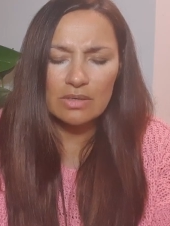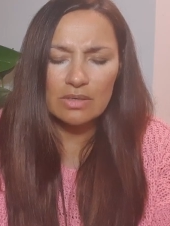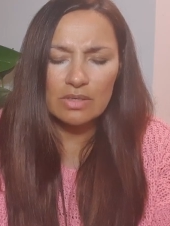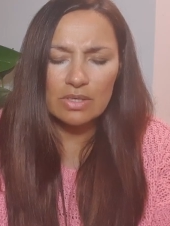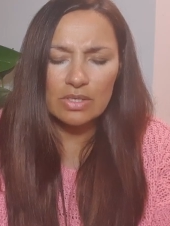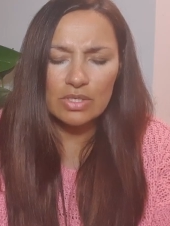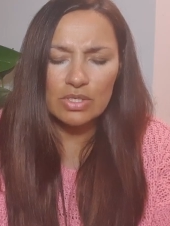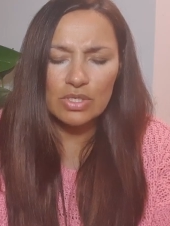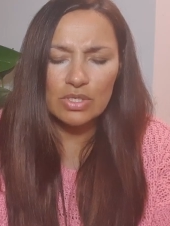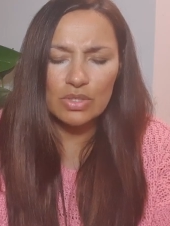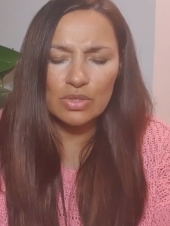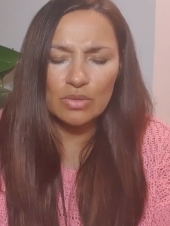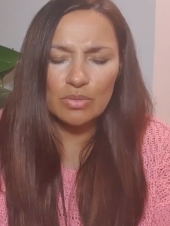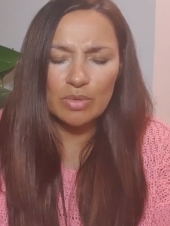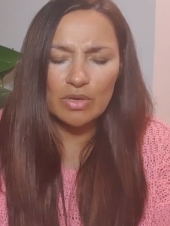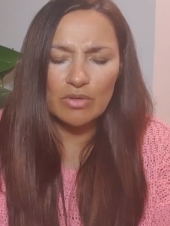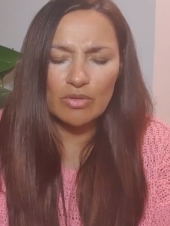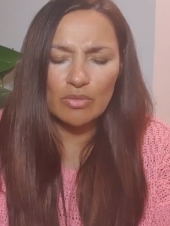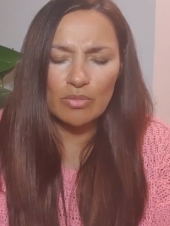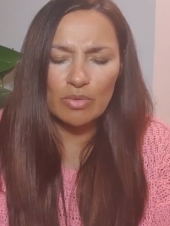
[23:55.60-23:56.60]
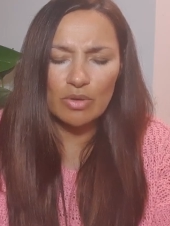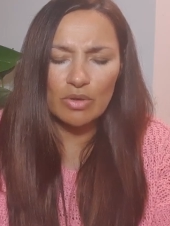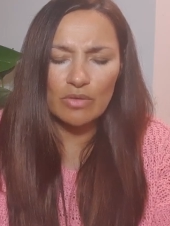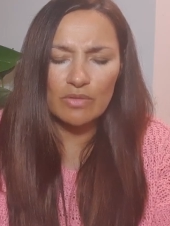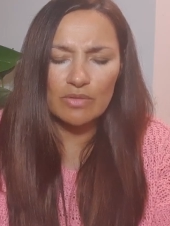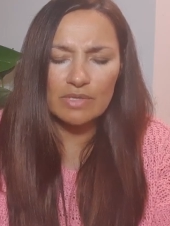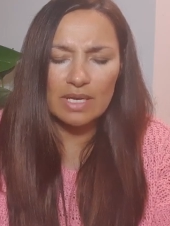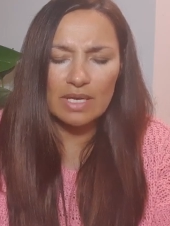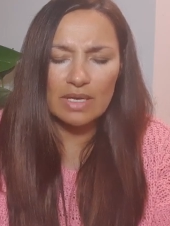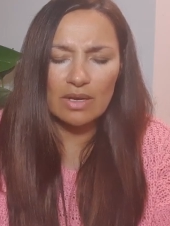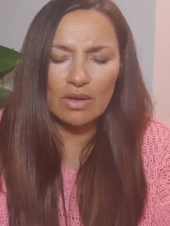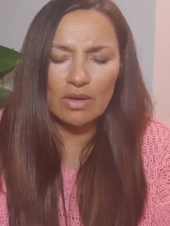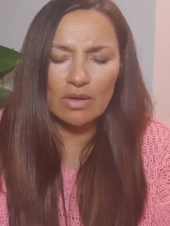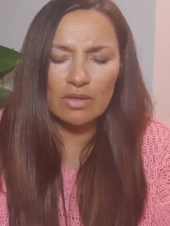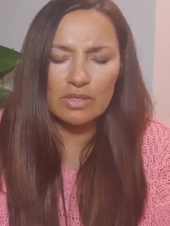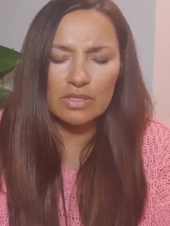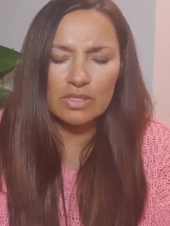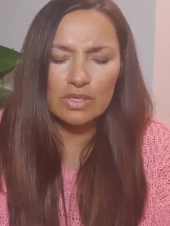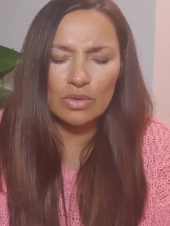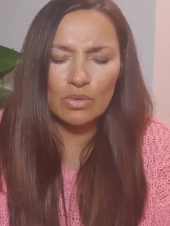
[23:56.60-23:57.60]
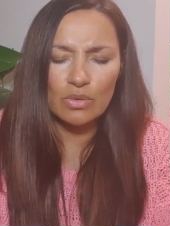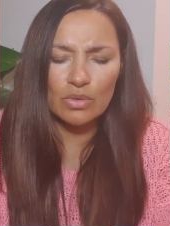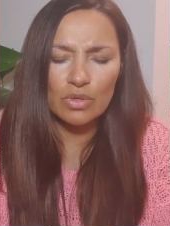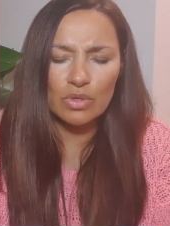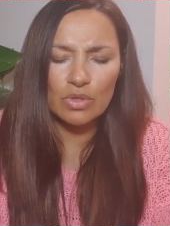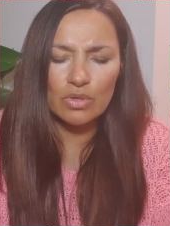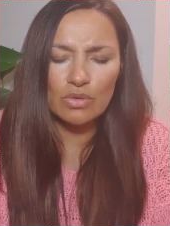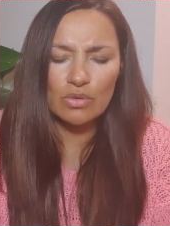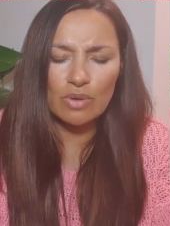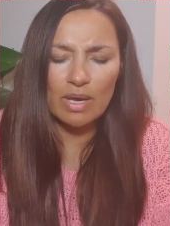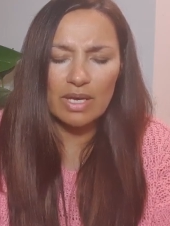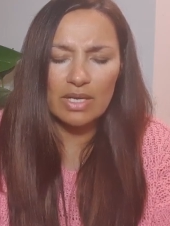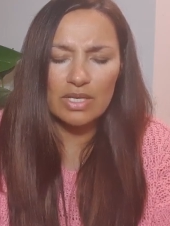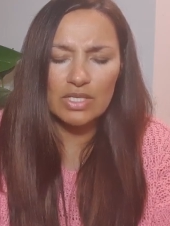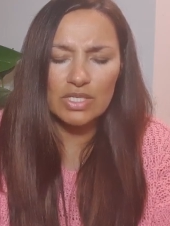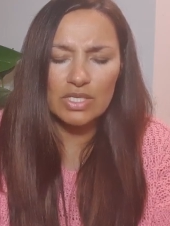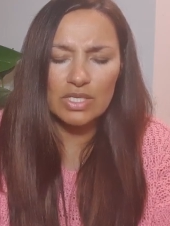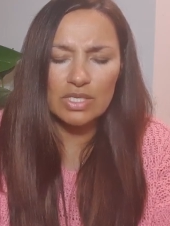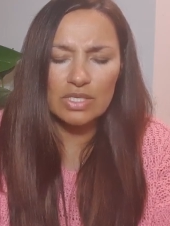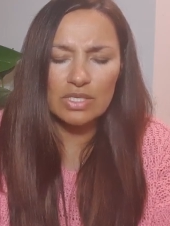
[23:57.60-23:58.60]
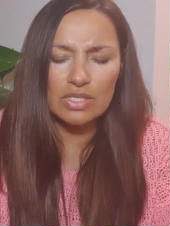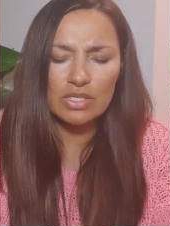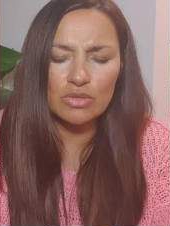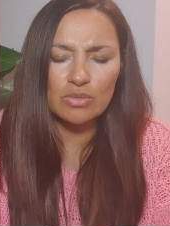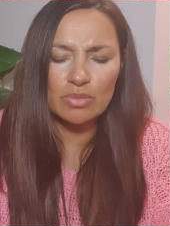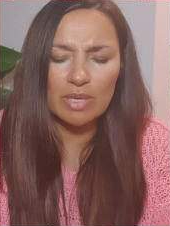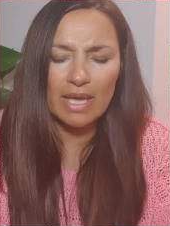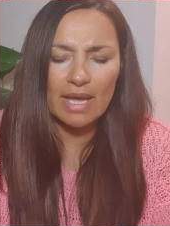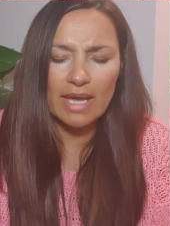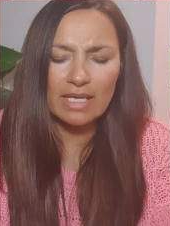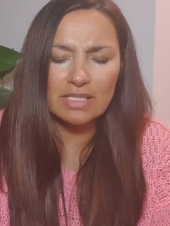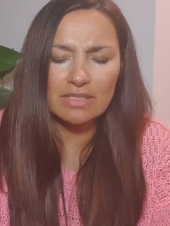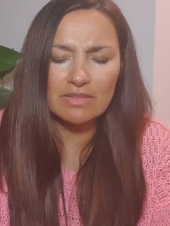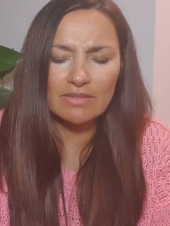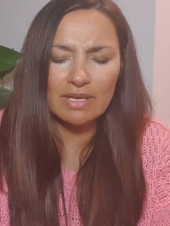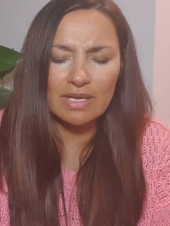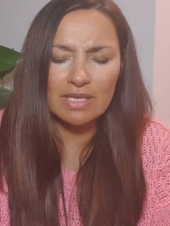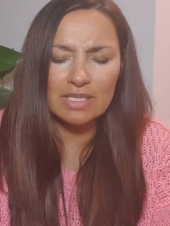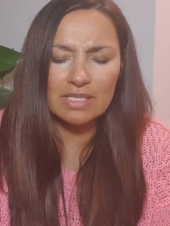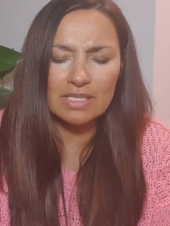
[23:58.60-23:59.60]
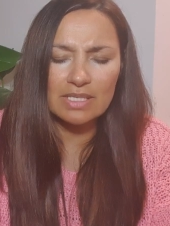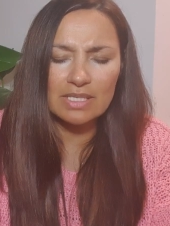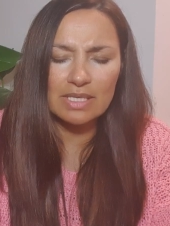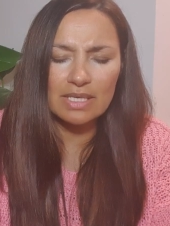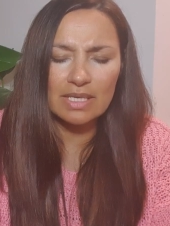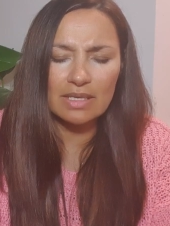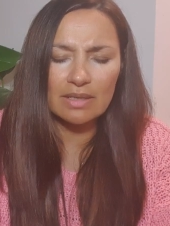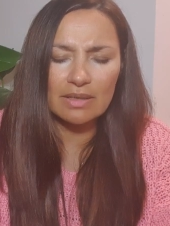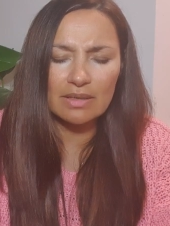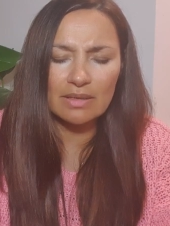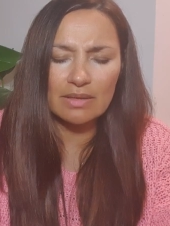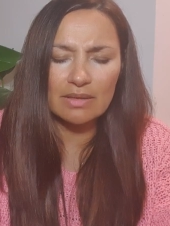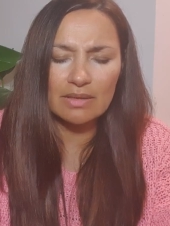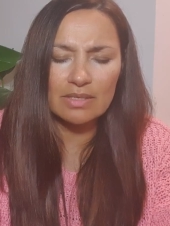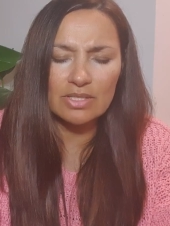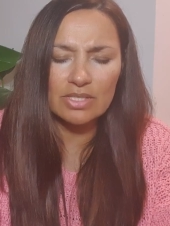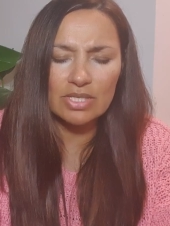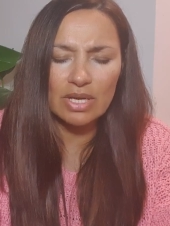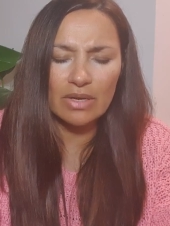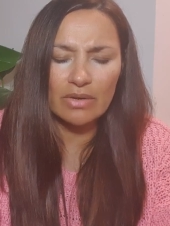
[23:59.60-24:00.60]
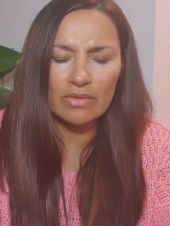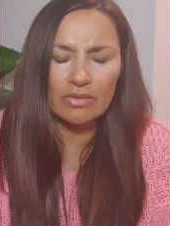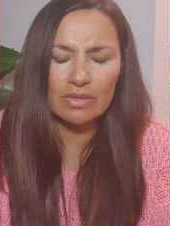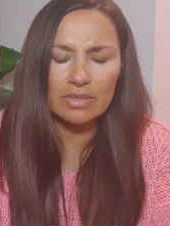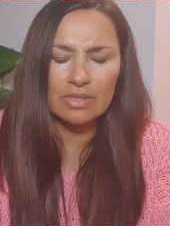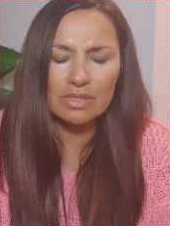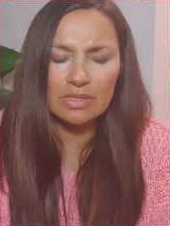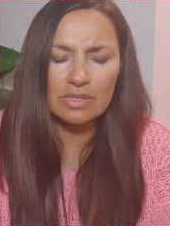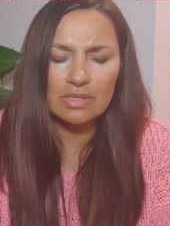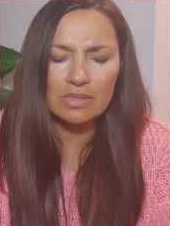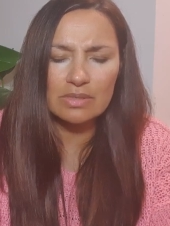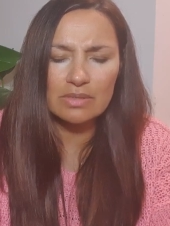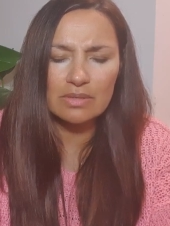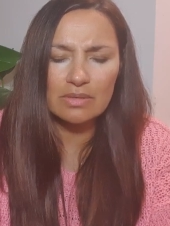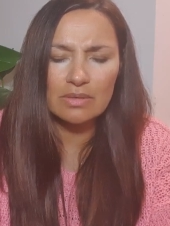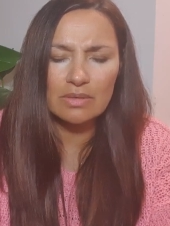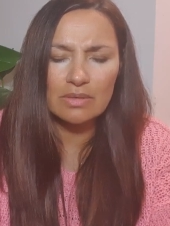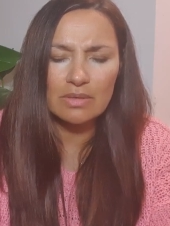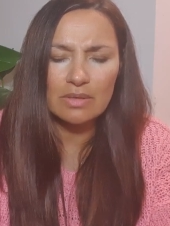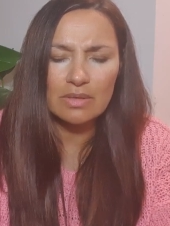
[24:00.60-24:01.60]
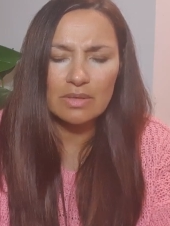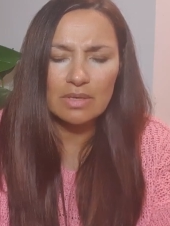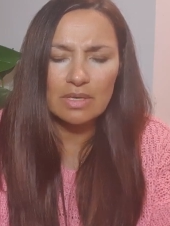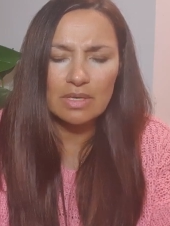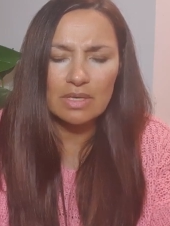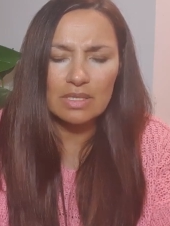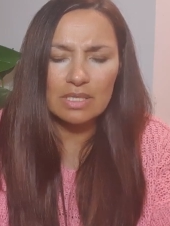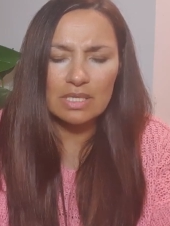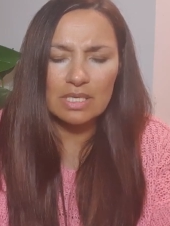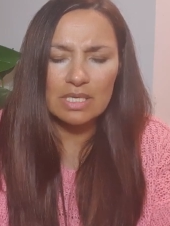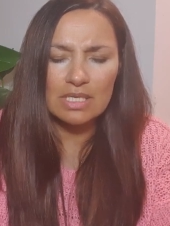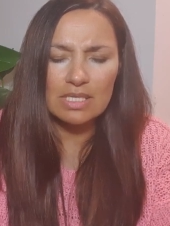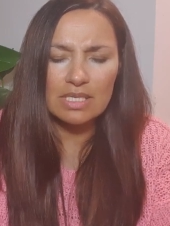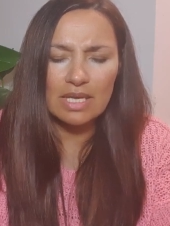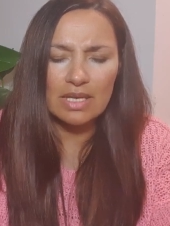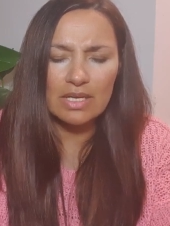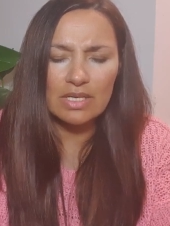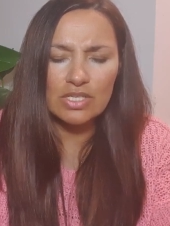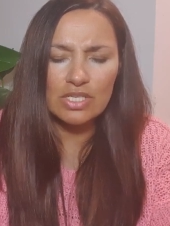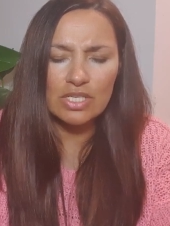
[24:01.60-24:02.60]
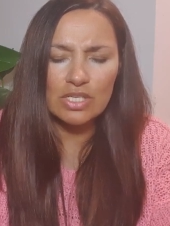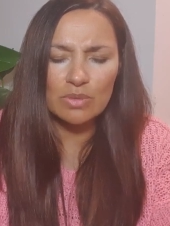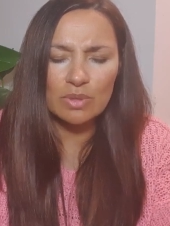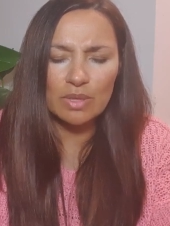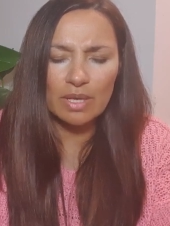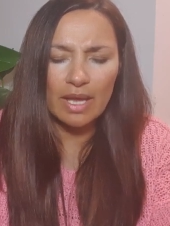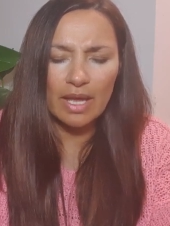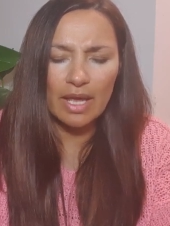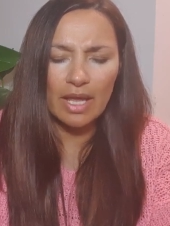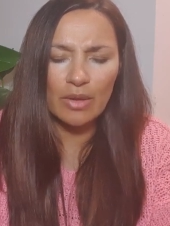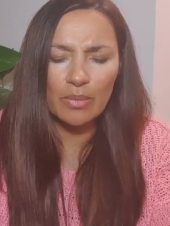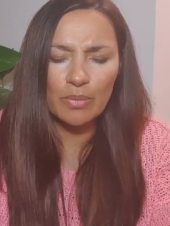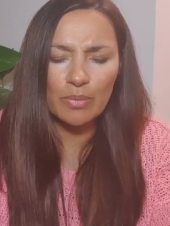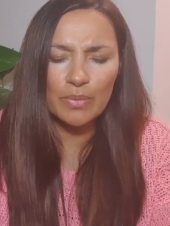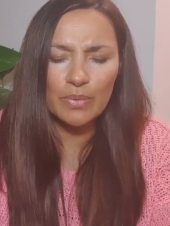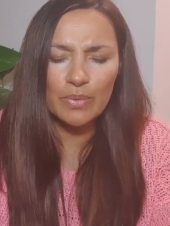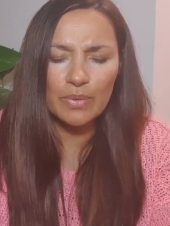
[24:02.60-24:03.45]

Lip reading: to be removed and also new energies to be activated in the chakras. These energies will help